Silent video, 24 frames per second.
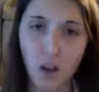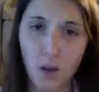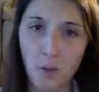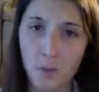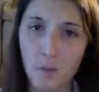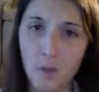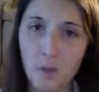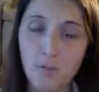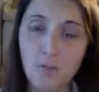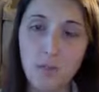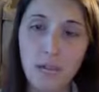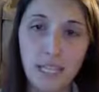
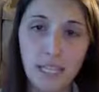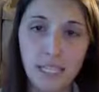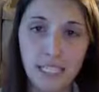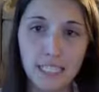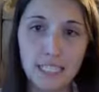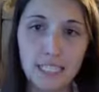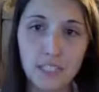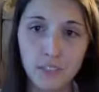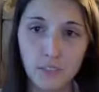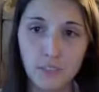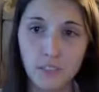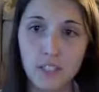many
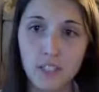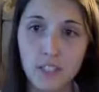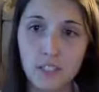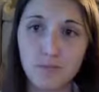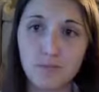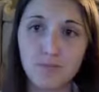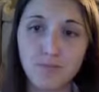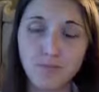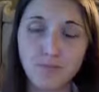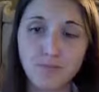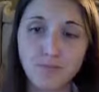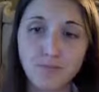different
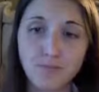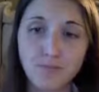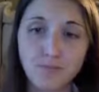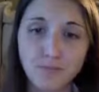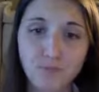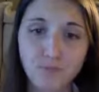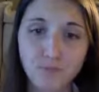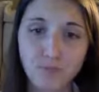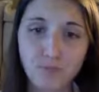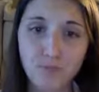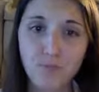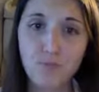
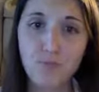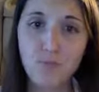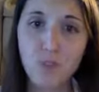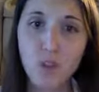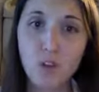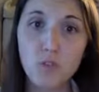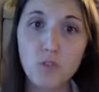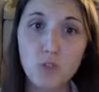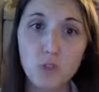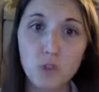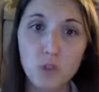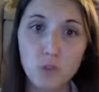
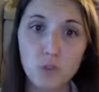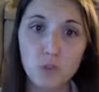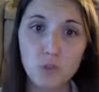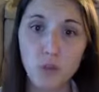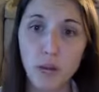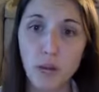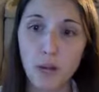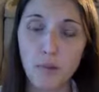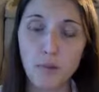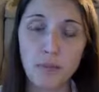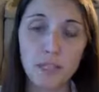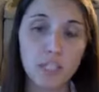foods,
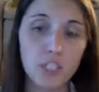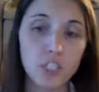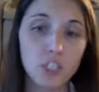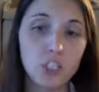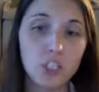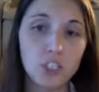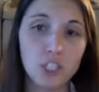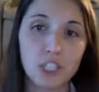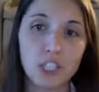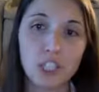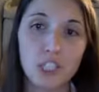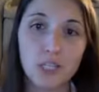right? Making
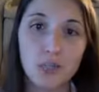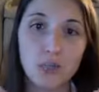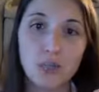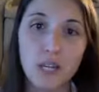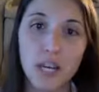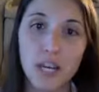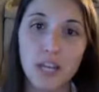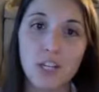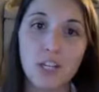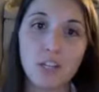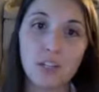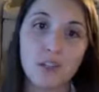sure that you
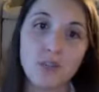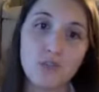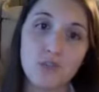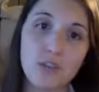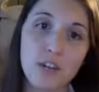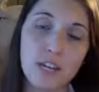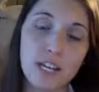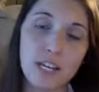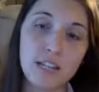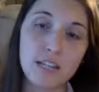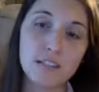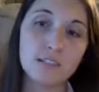get your
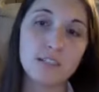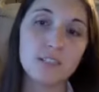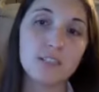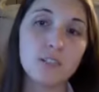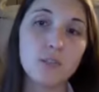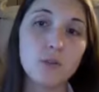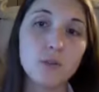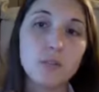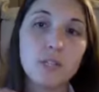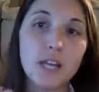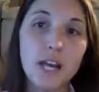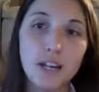grains,
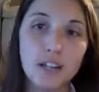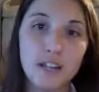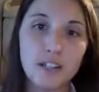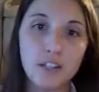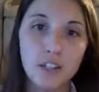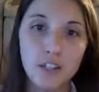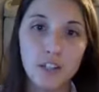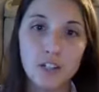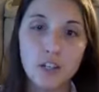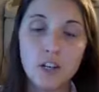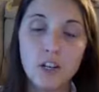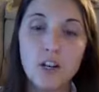you get
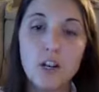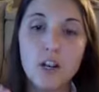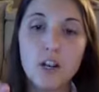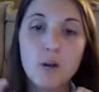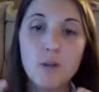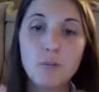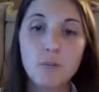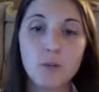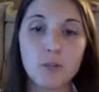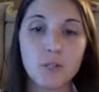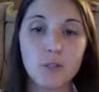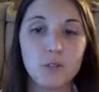your
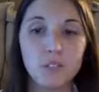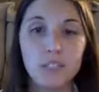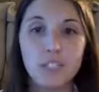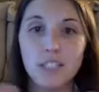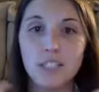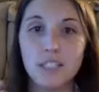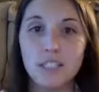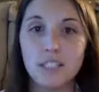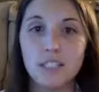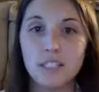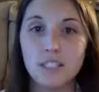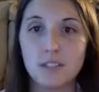
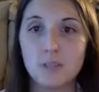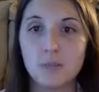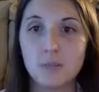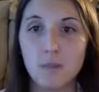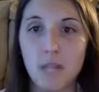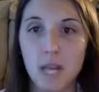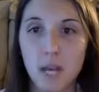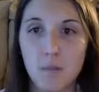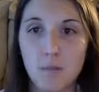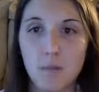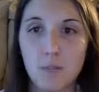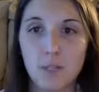protein,
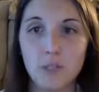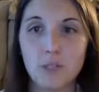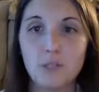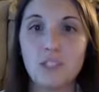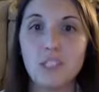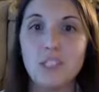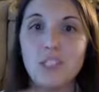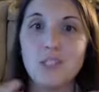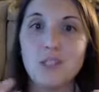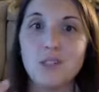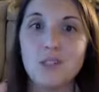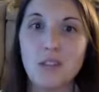plant
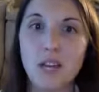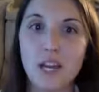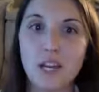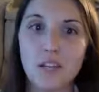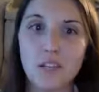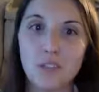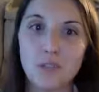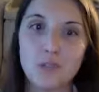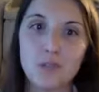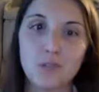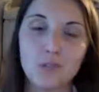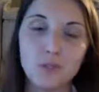protein, you get
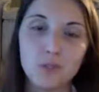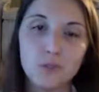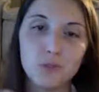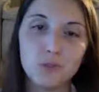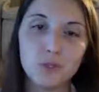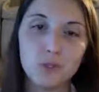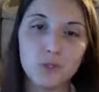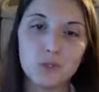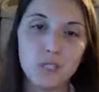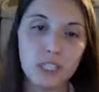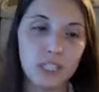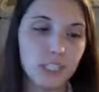your fruit,
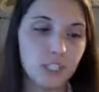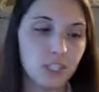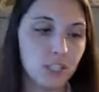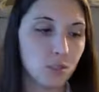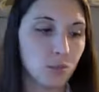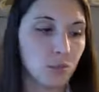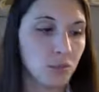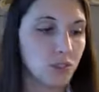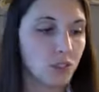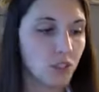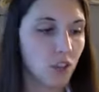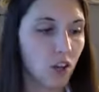your
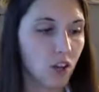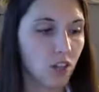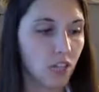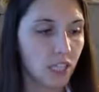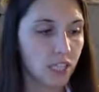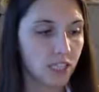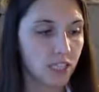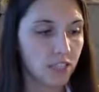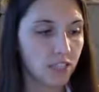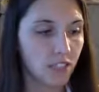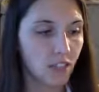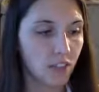vegetables, all
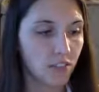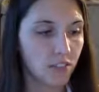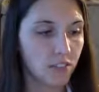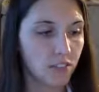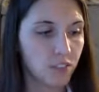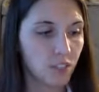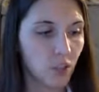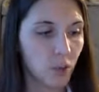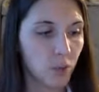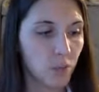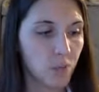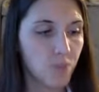that stuff.
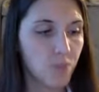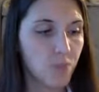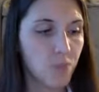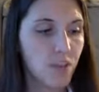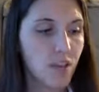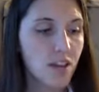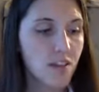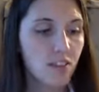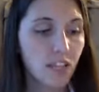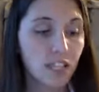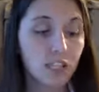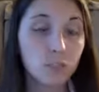So
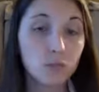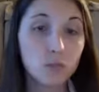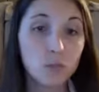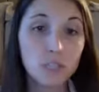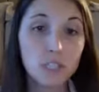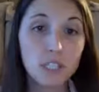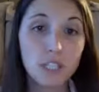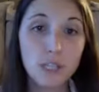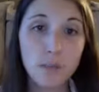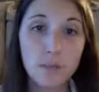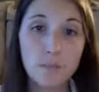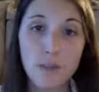that's
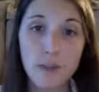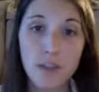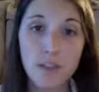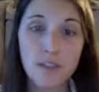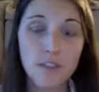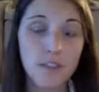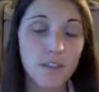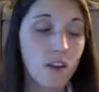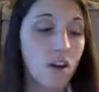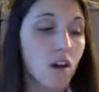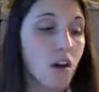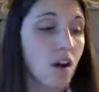really a myth.
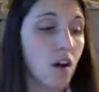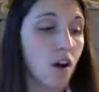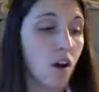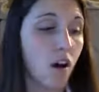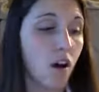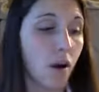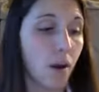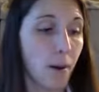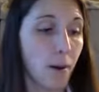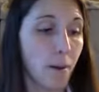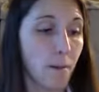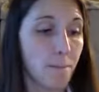
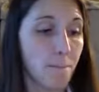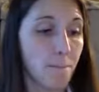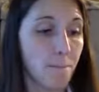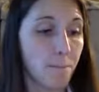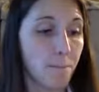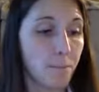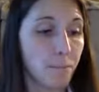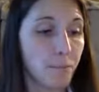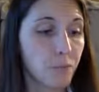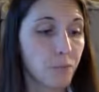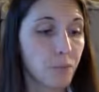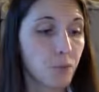
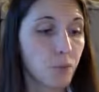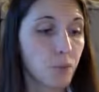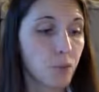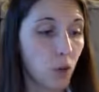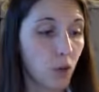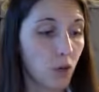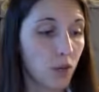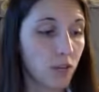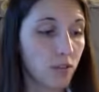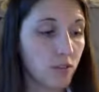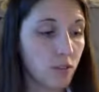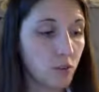So you
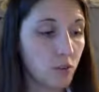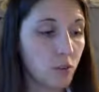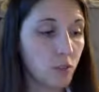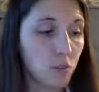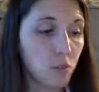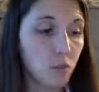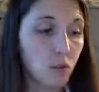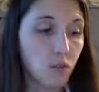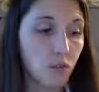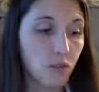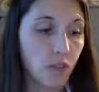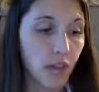don't have to worry
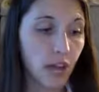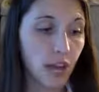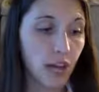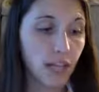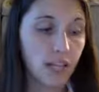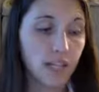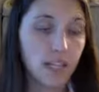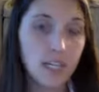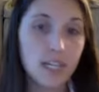about that.